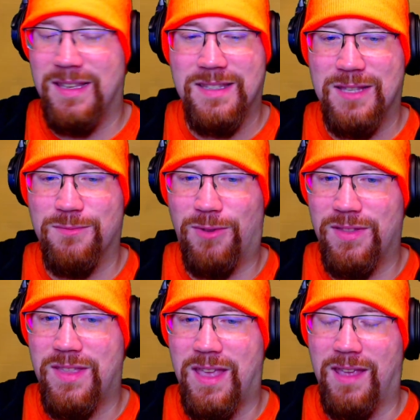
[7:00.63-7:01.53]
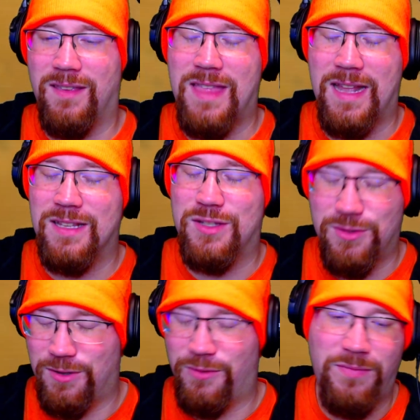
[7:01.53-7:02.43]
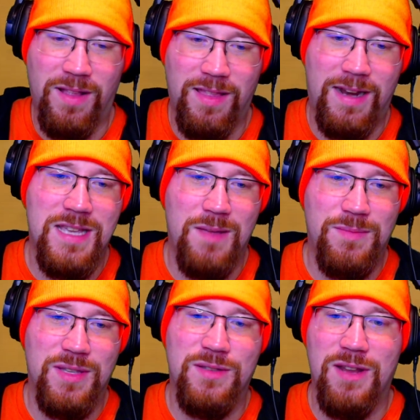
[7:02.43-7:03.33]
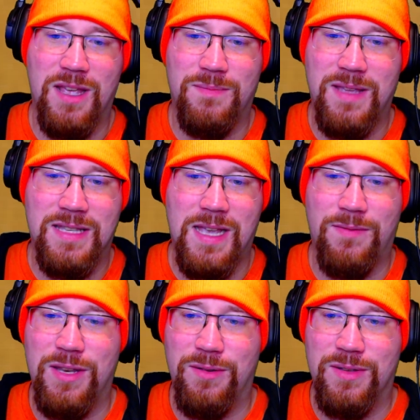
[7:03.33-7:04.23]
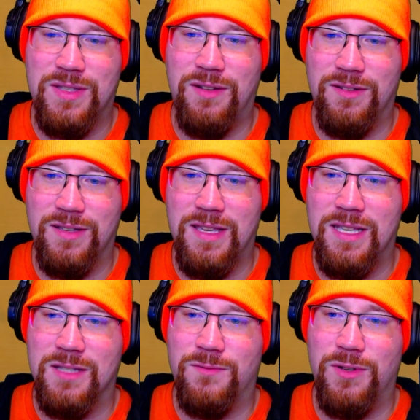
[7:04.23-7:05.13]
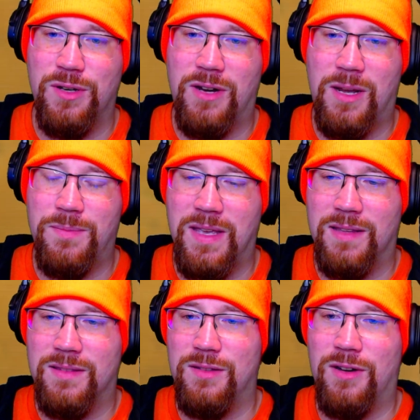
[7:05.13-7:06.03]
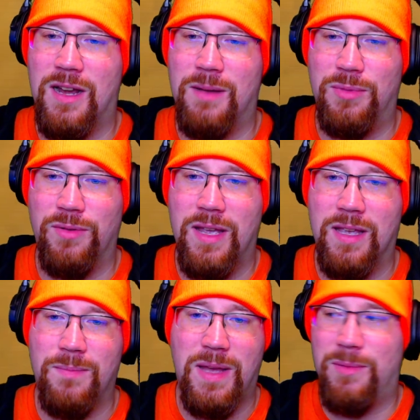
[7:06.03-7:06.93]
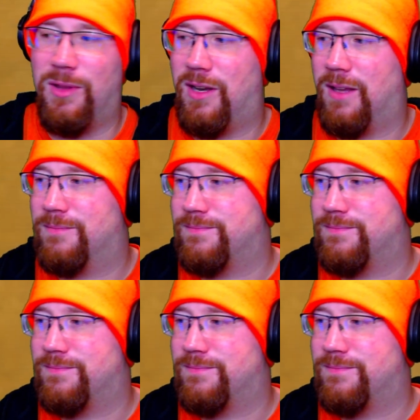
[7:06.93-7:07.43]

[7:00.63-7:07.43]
that's one thing. That is true. A lot of times the Sony updates have to do with serial keys for newer Blu-ray compatibility.